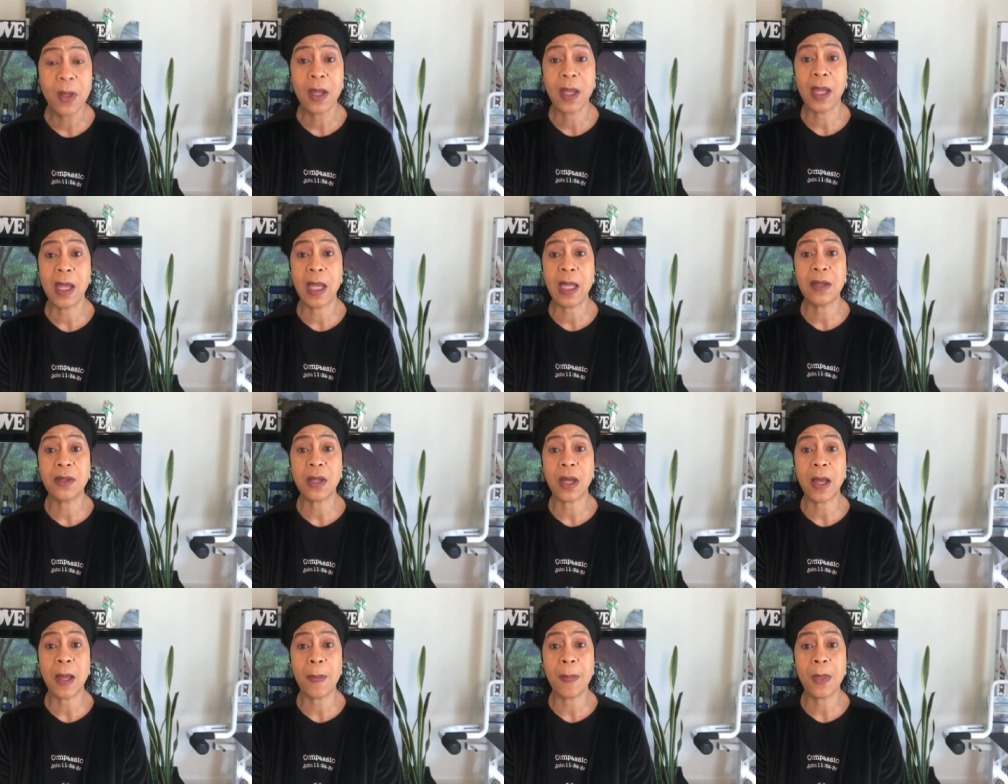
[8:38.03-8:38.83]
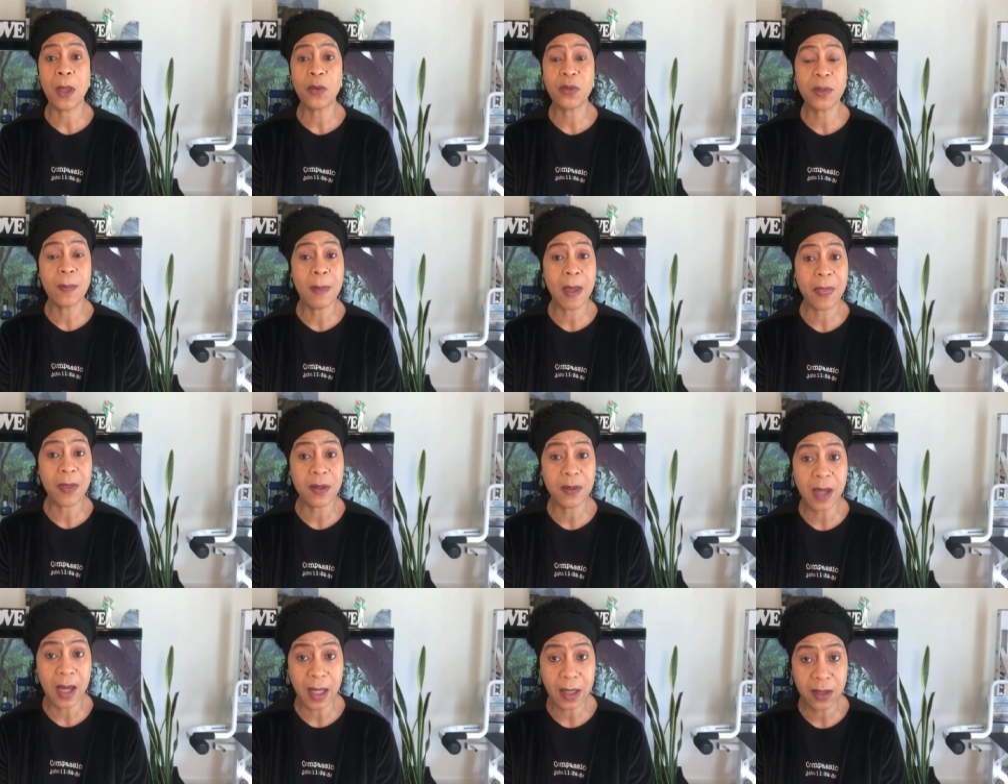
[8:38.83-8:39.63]
and those
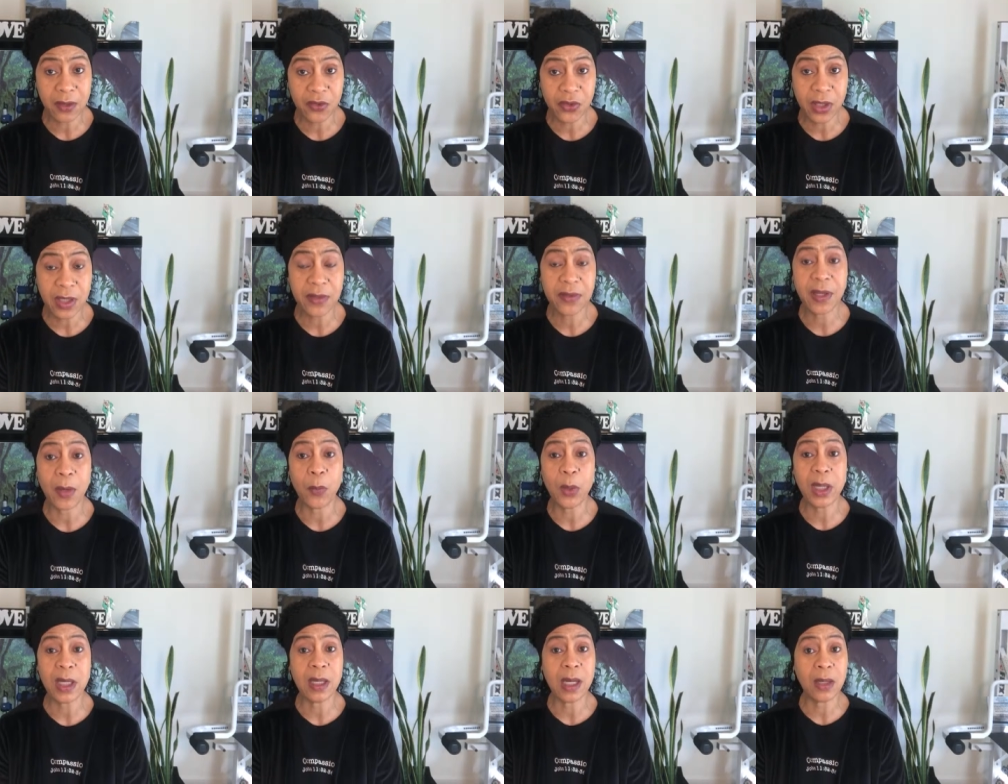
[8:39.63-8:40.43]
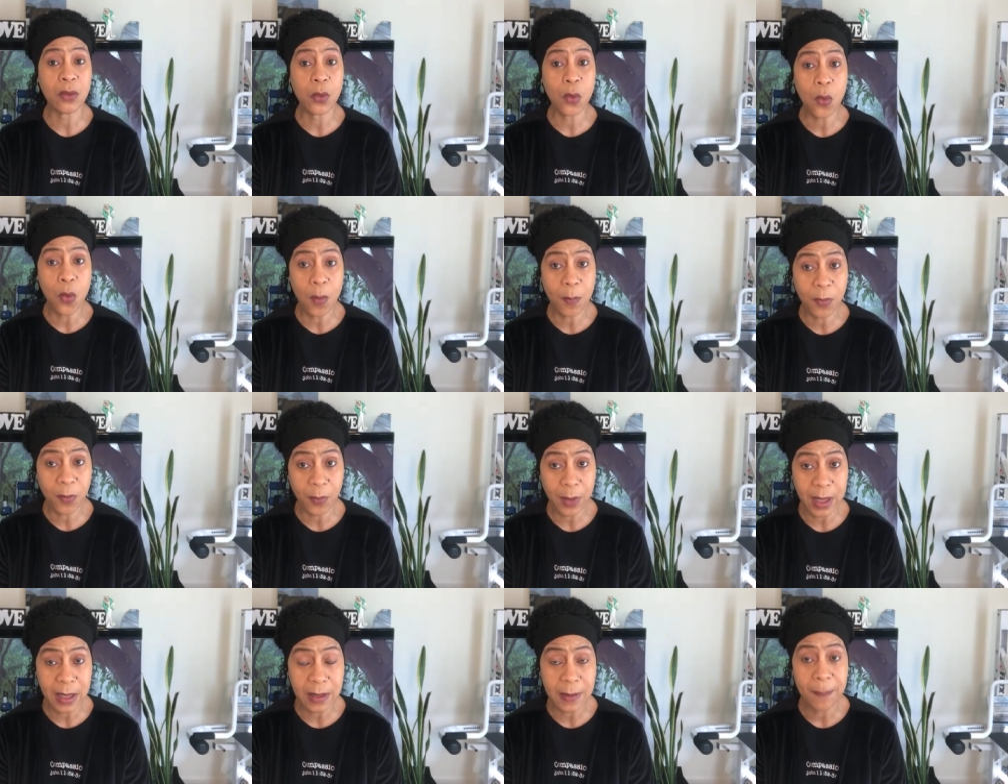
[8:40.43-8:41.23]
methodologies that we can
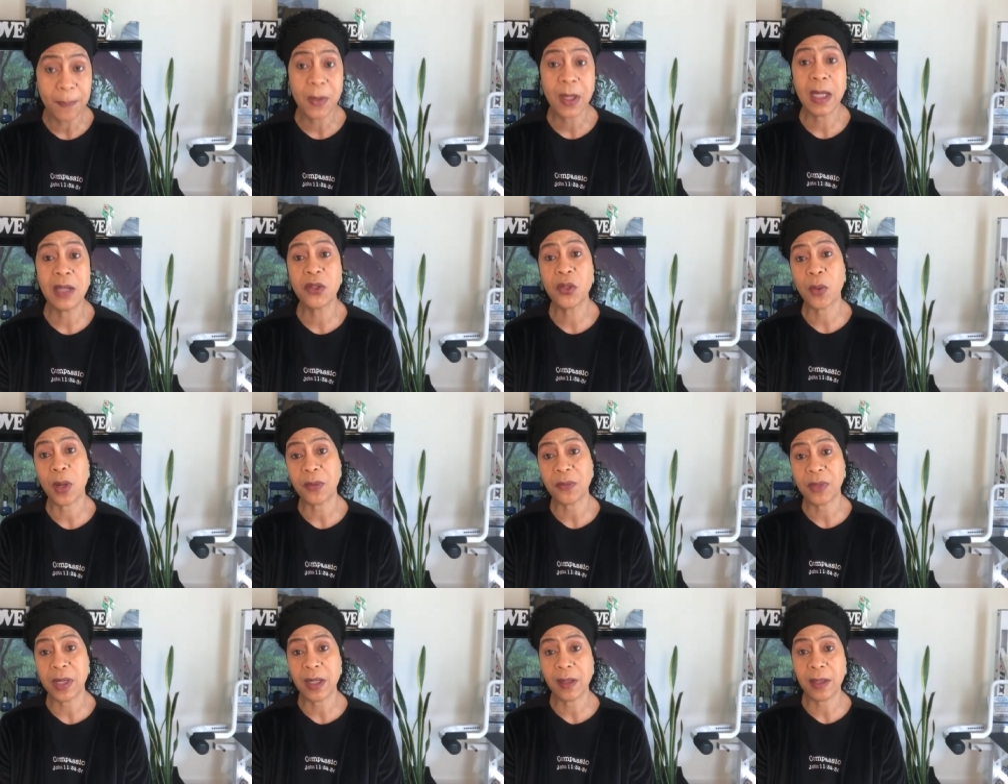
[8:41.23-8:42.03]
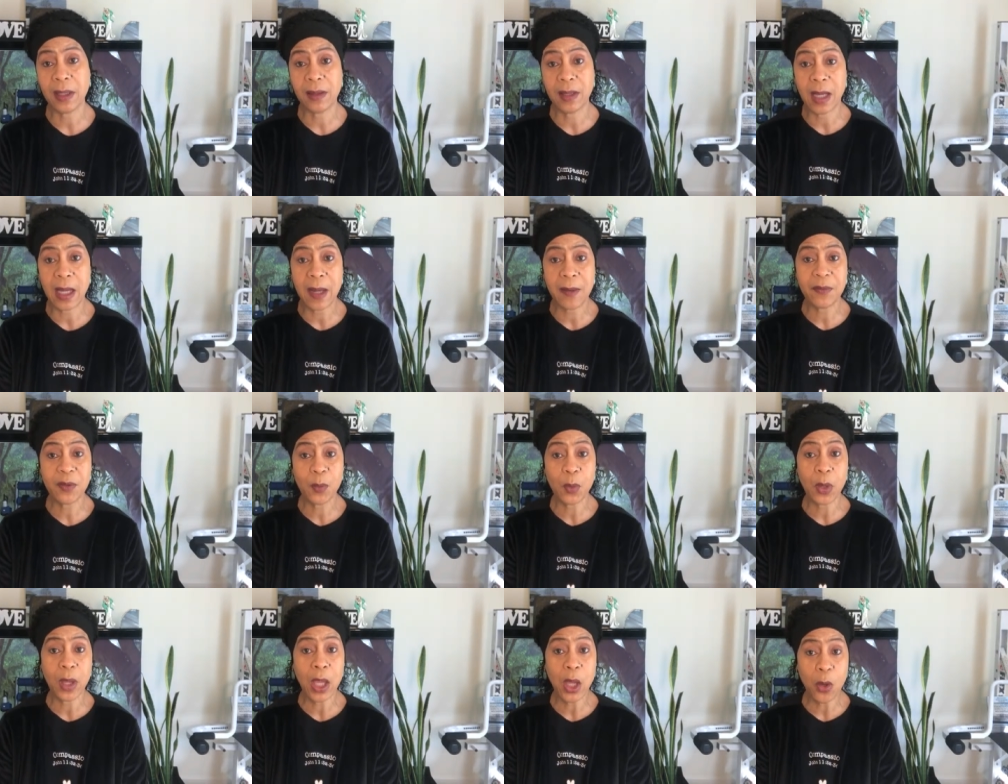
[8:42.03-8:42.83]
incorporate into our daily lives
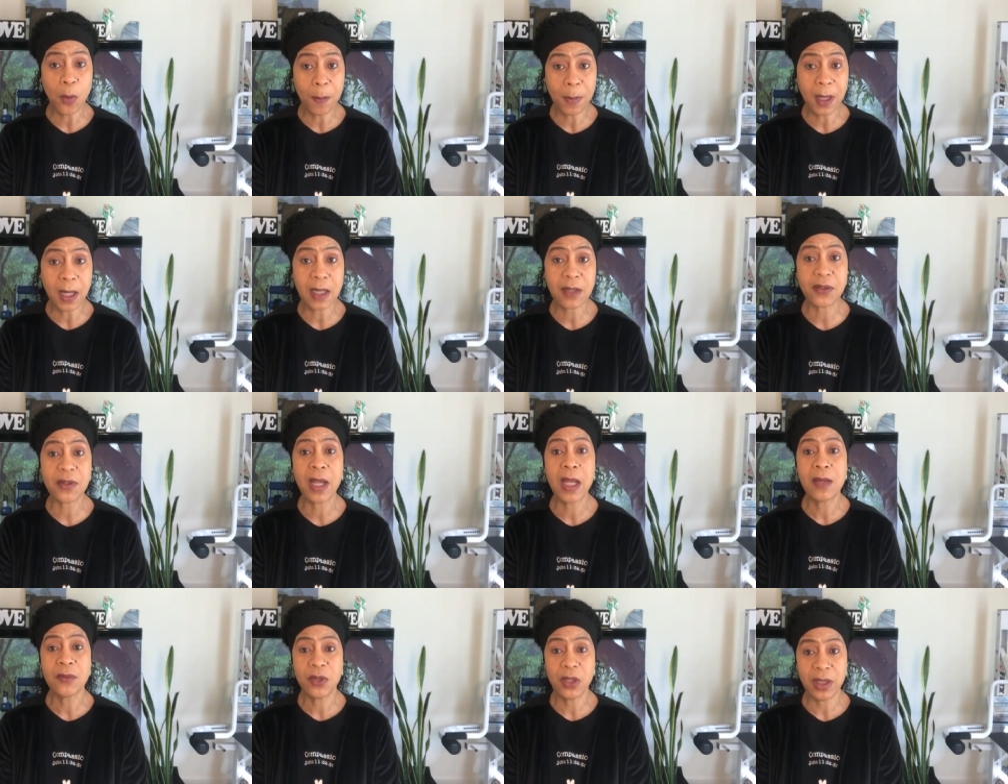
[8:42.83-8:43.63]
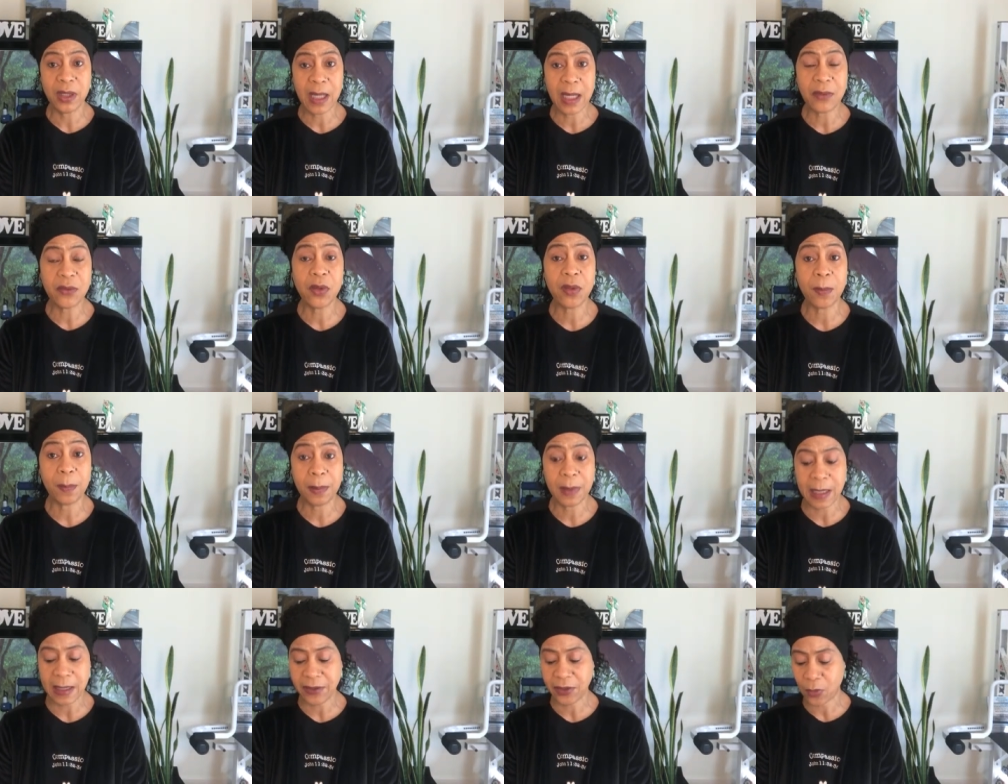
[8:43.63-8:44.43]
will help us to get to the
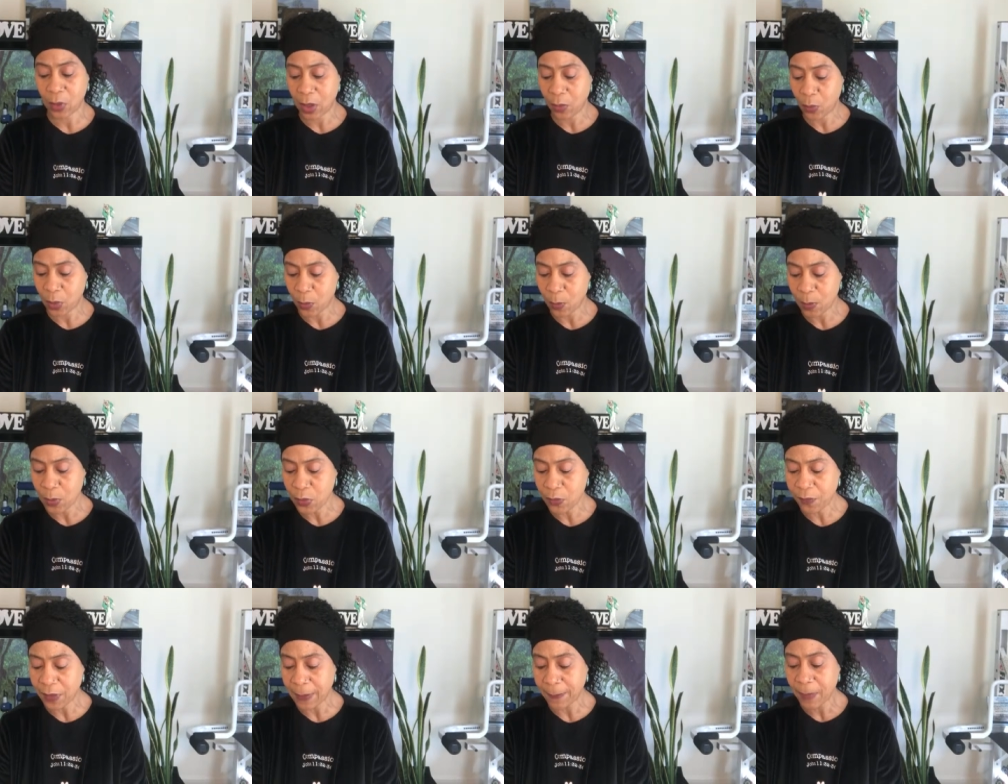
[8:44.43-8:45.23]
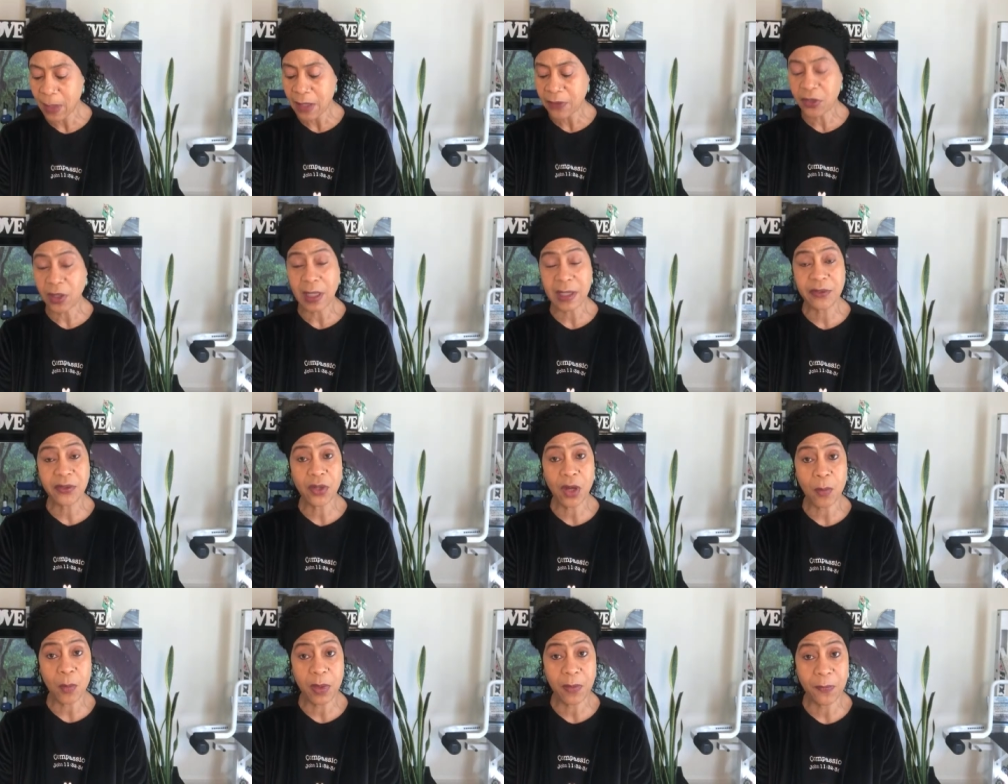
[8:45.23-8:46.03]
place that we're moving. So let's
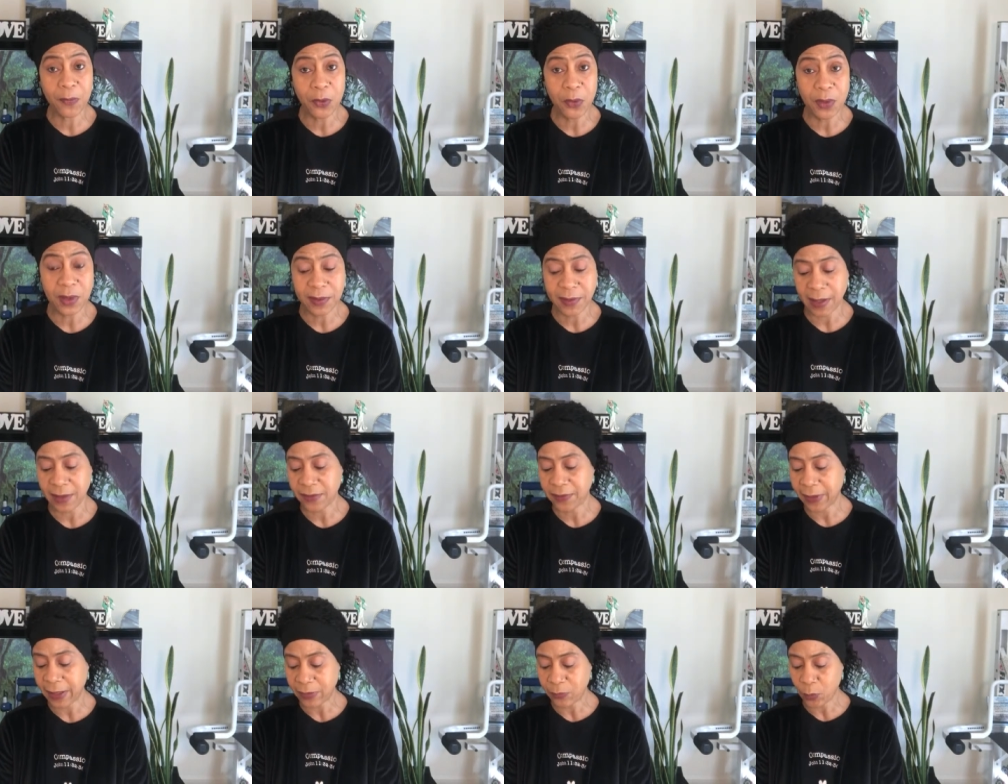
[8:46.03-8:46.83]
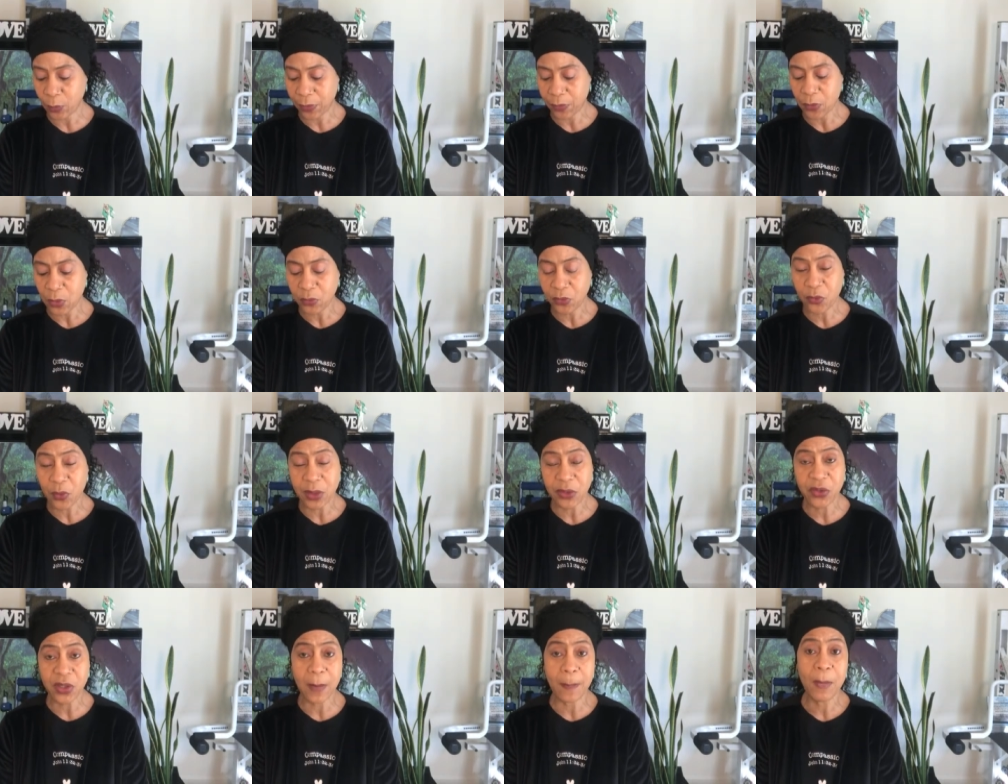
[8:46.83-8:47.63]
start with food, as I said, with
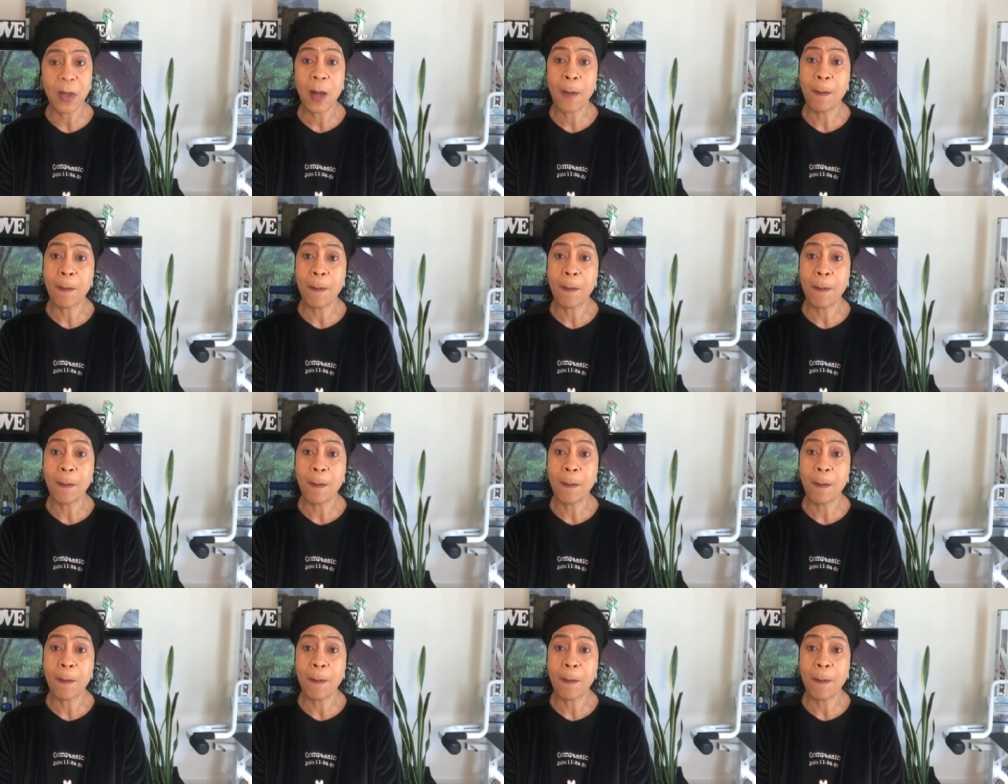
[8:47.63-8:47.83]
nutrition.